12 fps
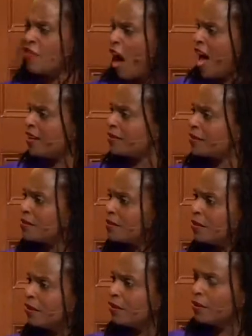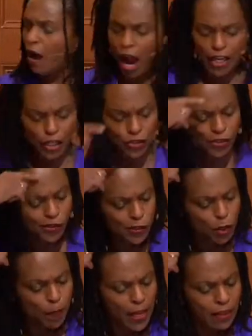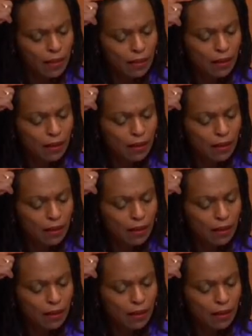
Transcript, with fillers: thoughts? Are you stupid?